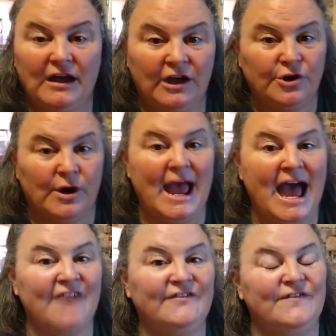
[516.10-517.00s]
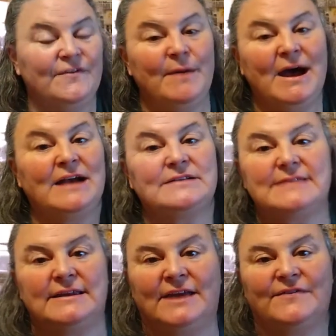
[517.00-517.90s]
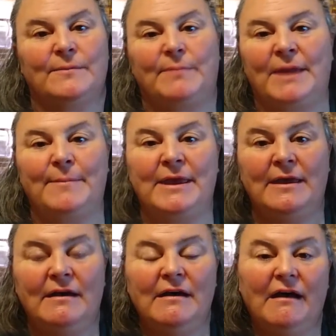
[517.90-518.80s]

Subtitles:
under half of the box, and have the baby